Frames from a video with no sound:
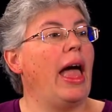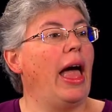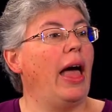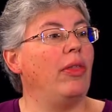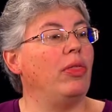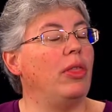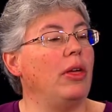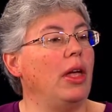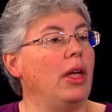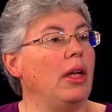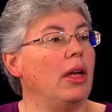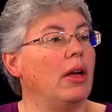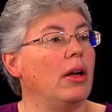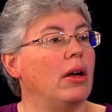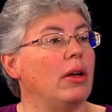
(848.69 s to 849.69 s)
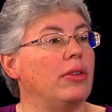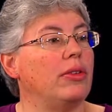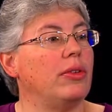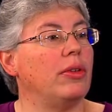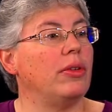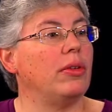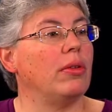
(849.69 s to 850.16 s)
And the
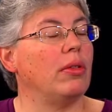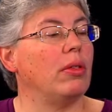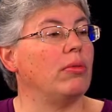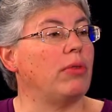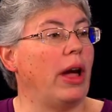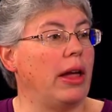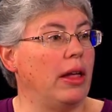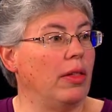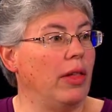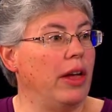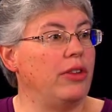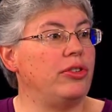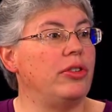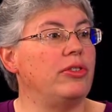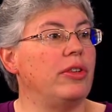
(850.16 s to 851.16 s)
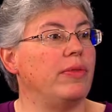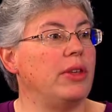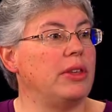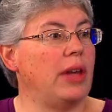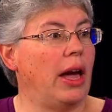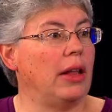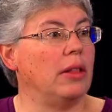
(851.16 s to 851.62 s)
regulations of the
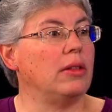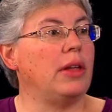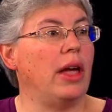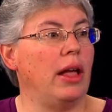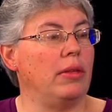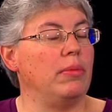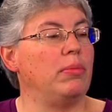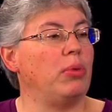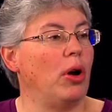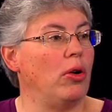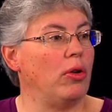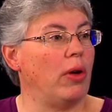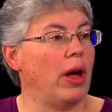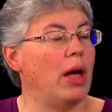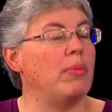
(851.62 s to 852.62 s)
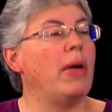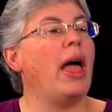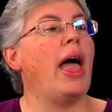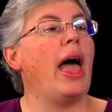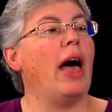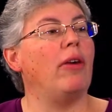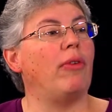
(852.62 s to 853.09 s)
Title ten program
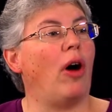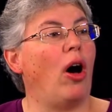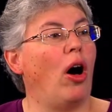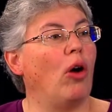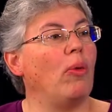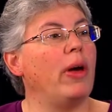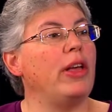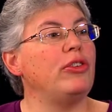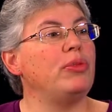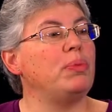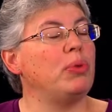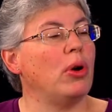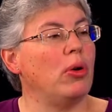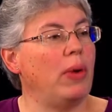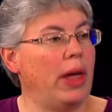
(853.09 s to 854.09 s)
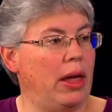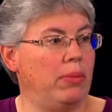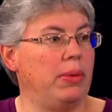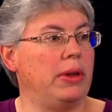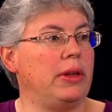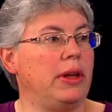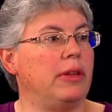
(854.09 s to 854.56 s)
have always
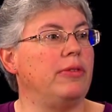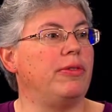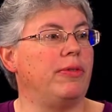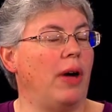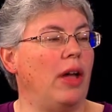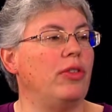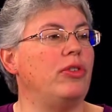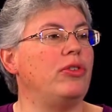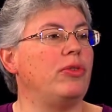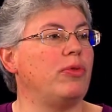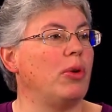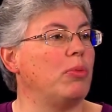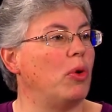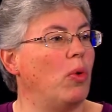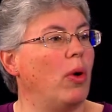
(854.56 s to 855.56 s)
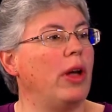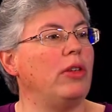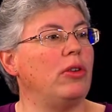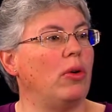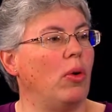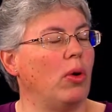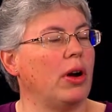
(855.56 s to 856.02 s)
prohibited funds from going
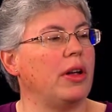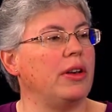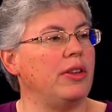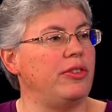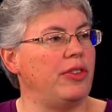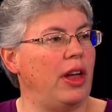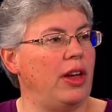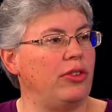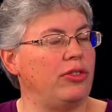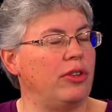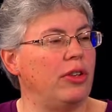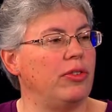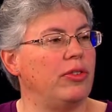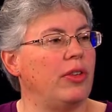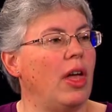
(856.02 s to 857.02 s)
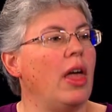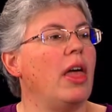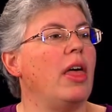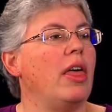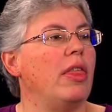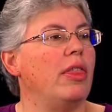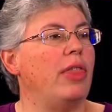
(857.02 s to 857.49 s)
to organizations
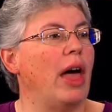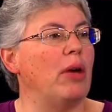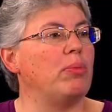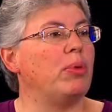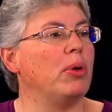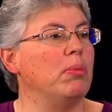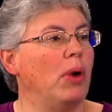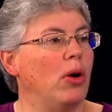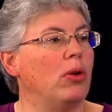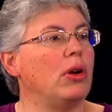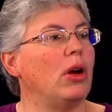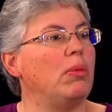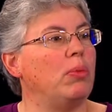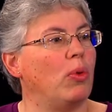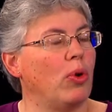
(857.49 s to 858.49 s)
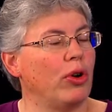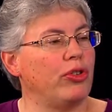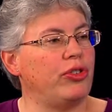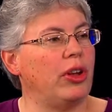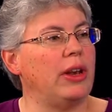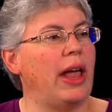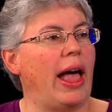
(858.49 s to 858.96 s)
that promote
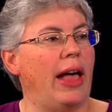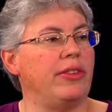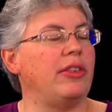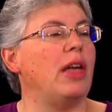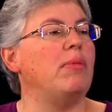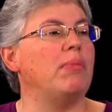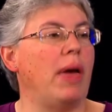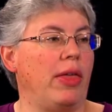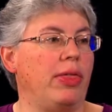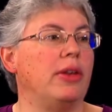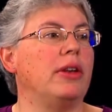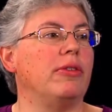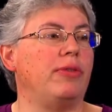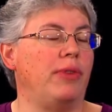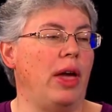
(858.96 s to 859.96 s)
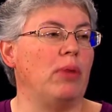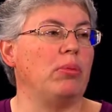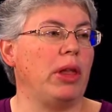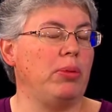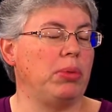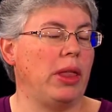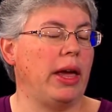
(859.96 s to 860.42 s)
abortion as a method of
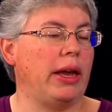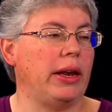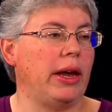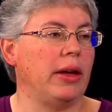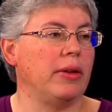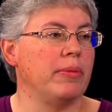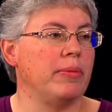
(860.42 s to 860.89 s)
family planning.